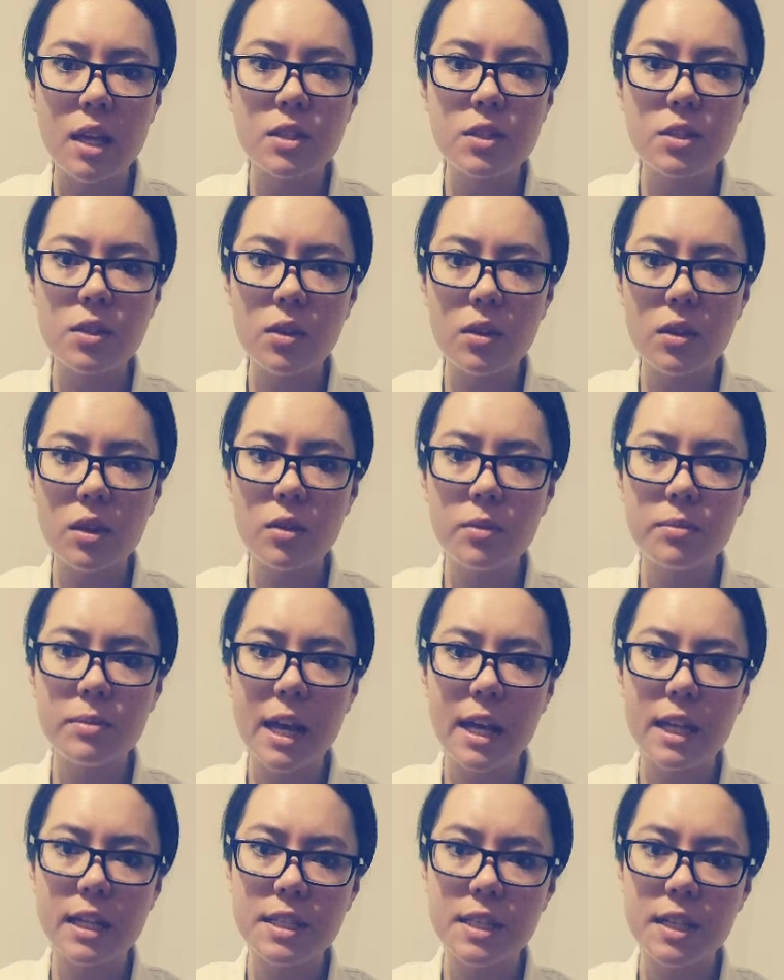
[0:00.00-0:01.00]

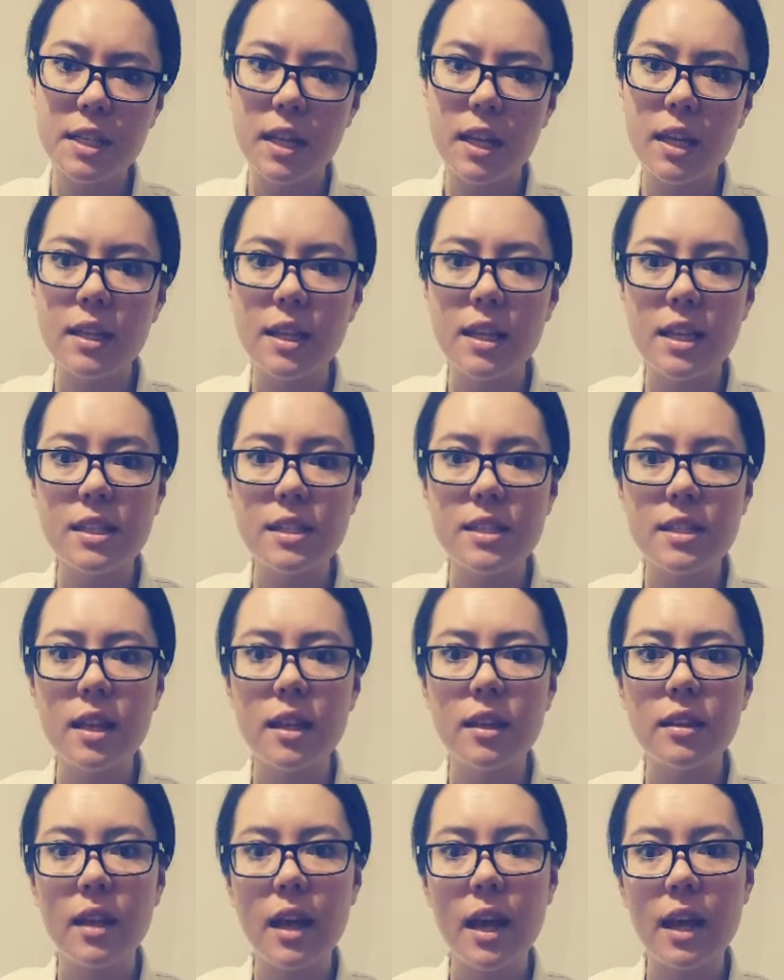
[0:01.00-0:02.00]
Sodium alginate is
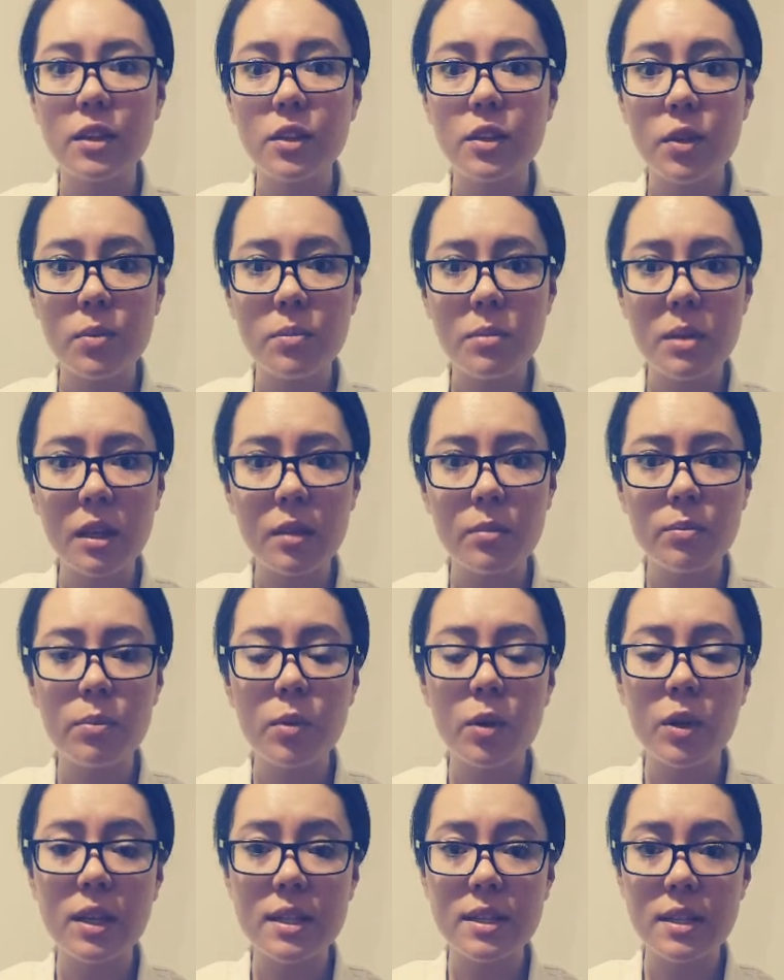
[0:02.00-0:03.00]
an atomic
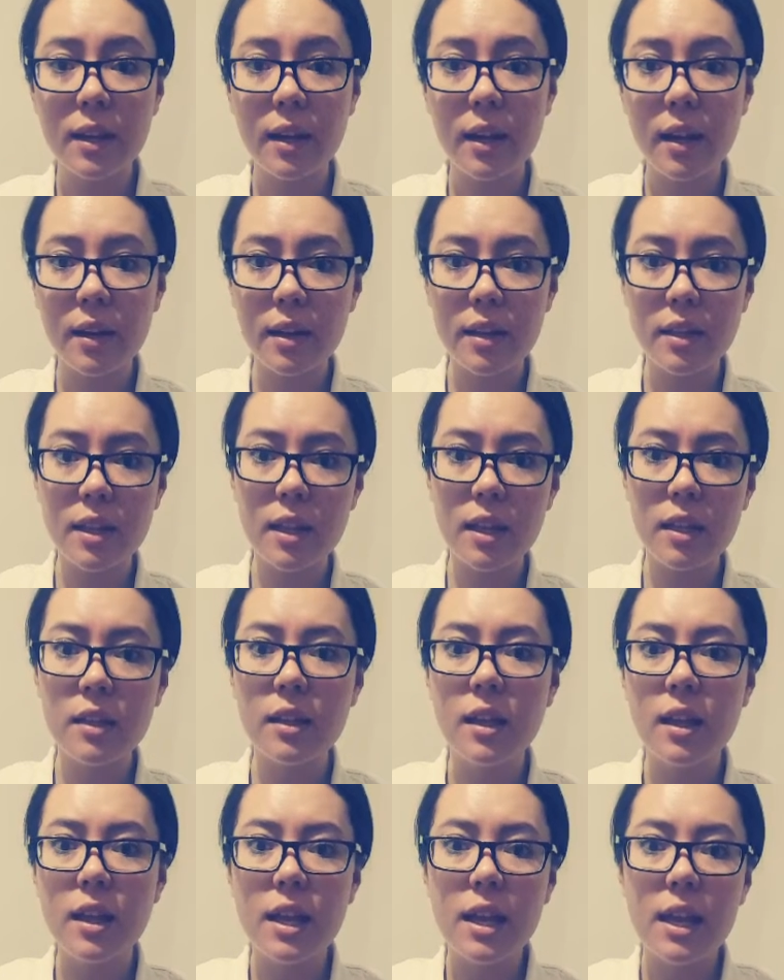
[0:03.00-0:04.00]
polysaccharide.